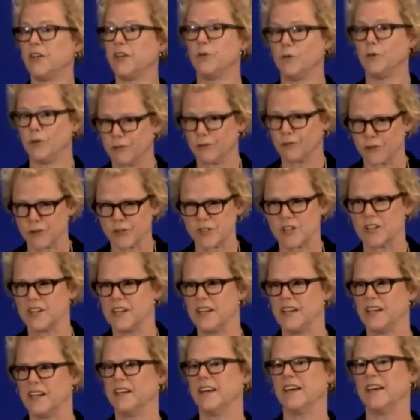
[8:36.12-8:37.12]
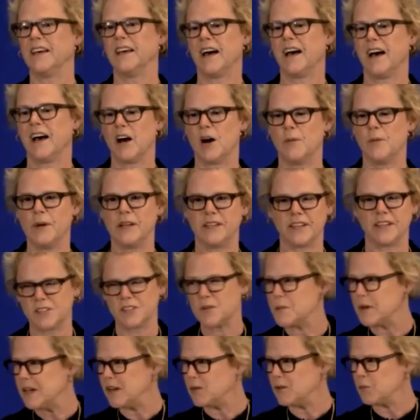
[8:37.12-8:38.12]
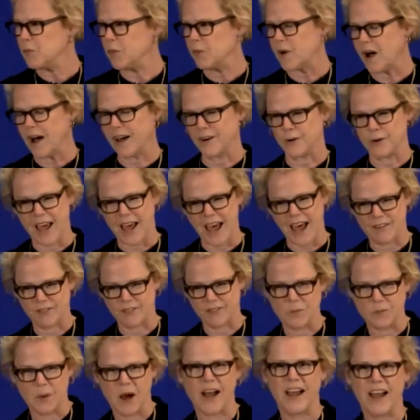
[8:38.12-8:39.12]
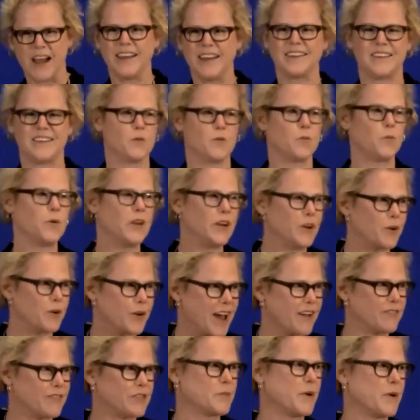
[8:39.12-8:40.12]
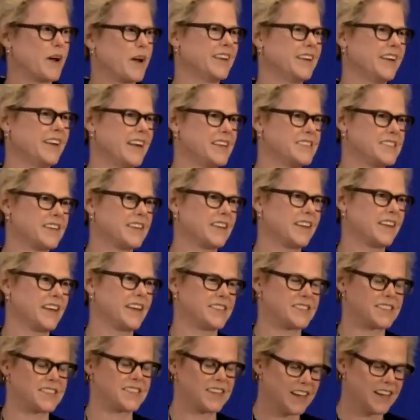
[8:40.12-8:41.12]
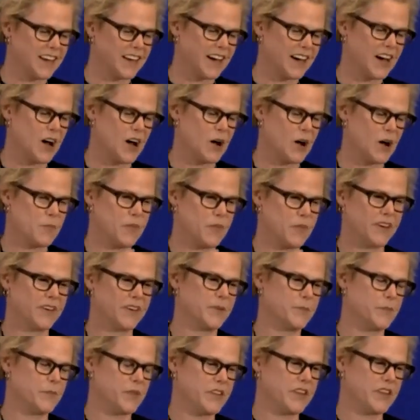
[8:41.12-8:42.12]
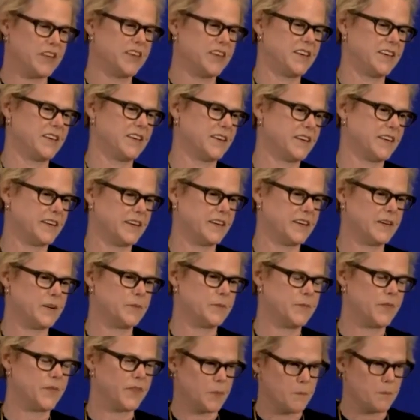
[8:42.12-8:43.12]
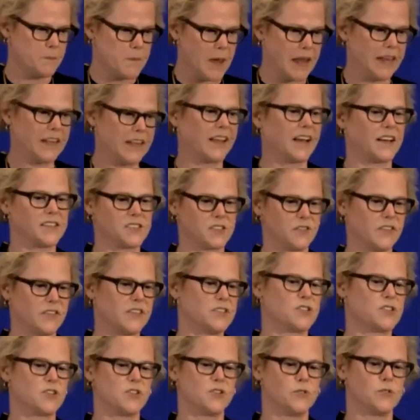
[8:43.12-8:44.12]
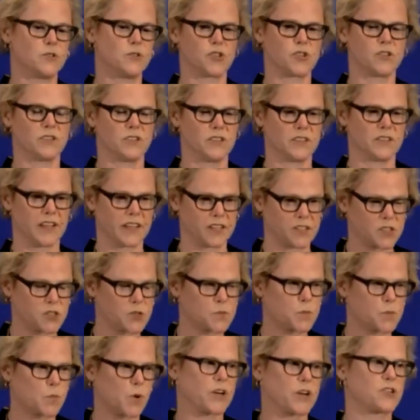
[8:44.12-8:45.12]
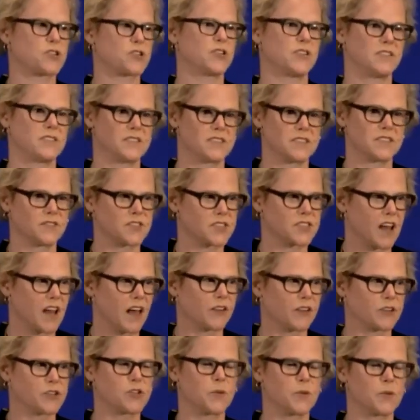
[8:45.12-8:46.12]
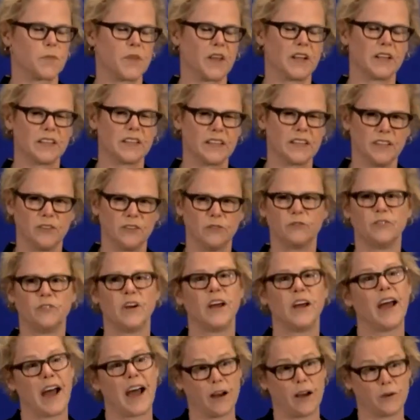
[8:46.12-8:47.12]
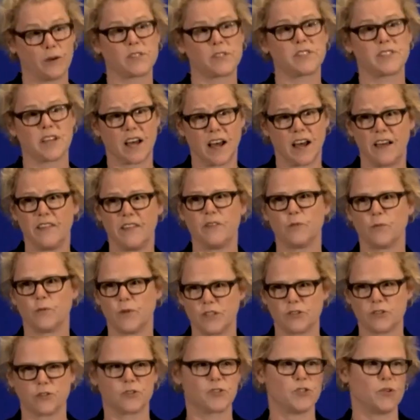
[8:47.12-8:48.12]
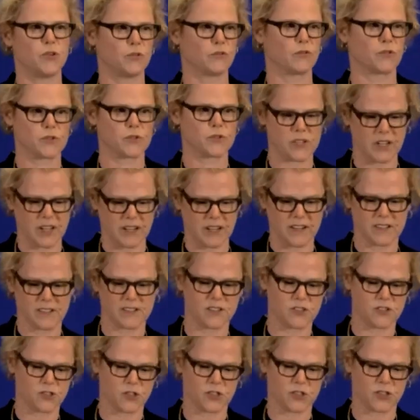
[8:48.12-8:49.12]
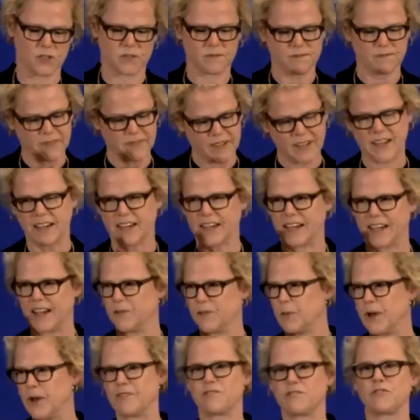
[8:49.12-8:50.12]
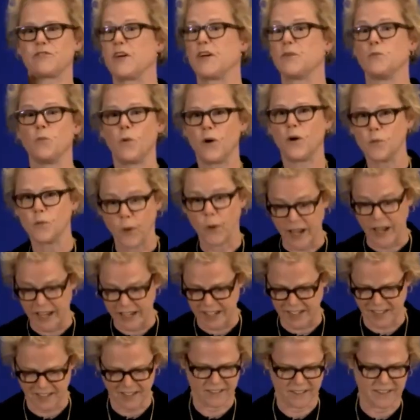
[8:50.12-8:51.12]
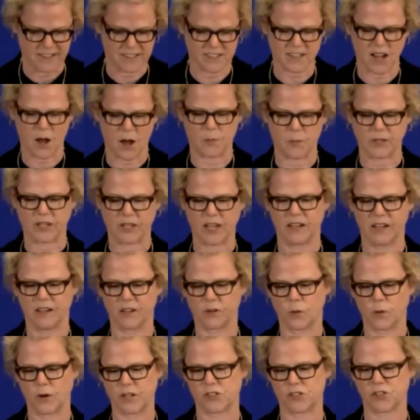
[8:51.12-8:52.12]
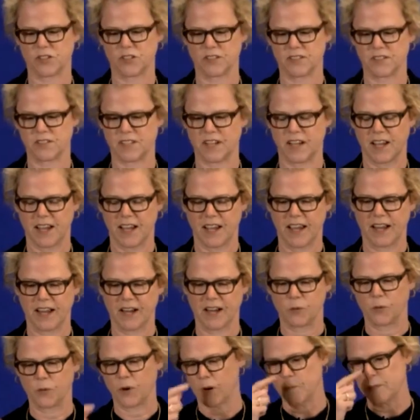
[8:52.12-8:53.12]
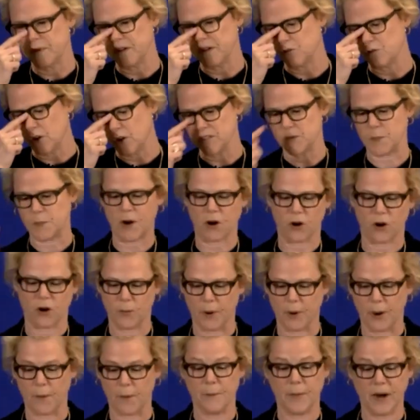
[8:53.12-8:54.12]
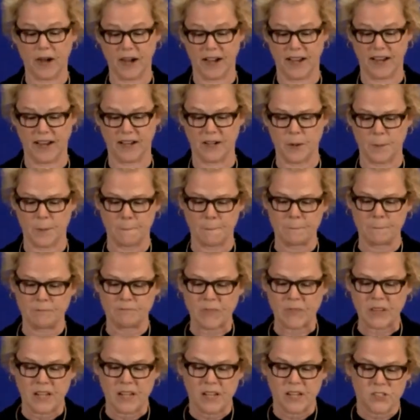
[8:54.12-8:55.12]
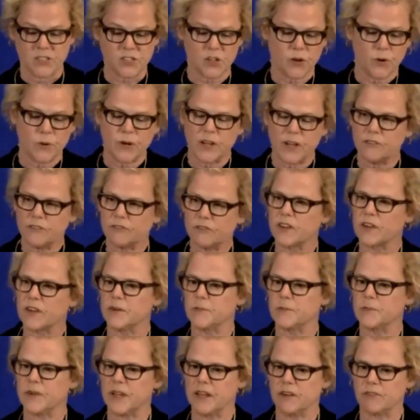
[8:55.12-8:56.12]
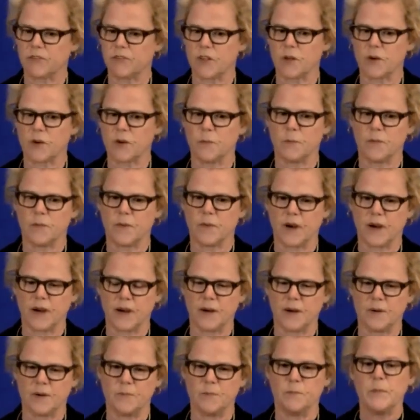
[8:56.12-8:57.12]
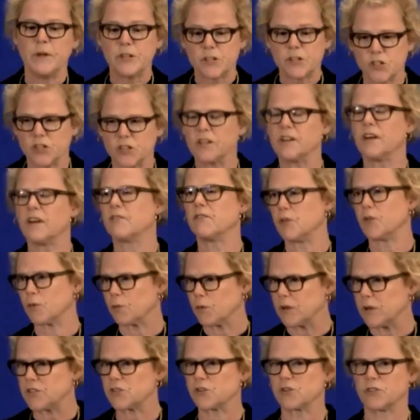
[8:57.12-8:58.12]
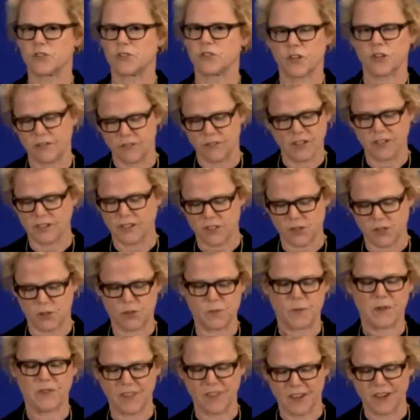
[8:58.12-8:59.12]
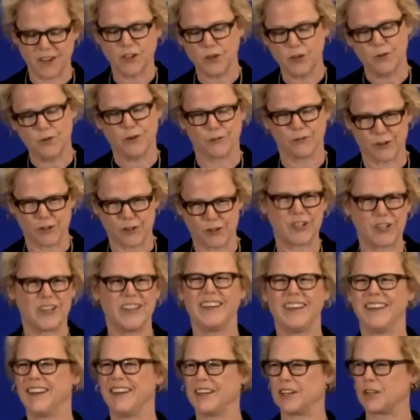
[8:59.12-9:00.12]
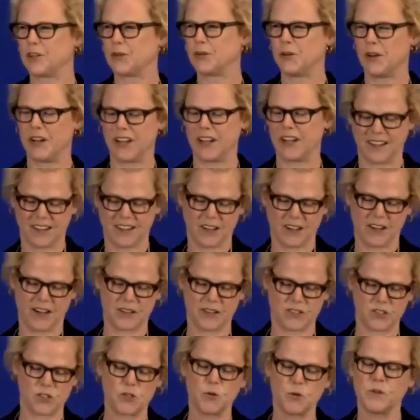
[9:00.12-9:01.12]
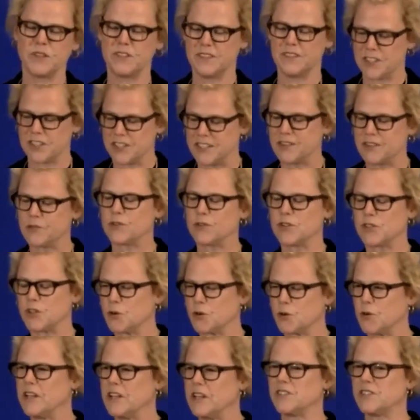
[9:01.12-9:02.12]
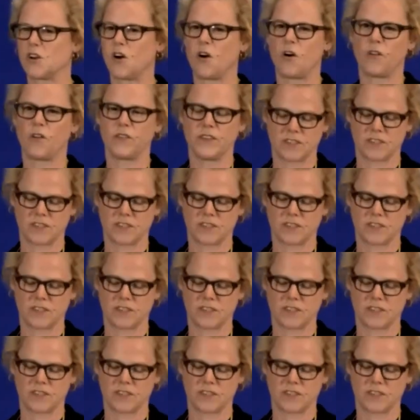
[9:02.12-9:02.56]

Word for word: the university. Um, it doesn't mean I don't have in mind and that we don't have in mind at ACLS um, the, the, uh, the many kinds of institutional expressions of scholarship that live outside the research university. This is just again, we have to find one way in to these complicated questions, and I want to be transparent about mine. So if the if the uh, mission of the research of the excuse me the university, including uh, to to different degrees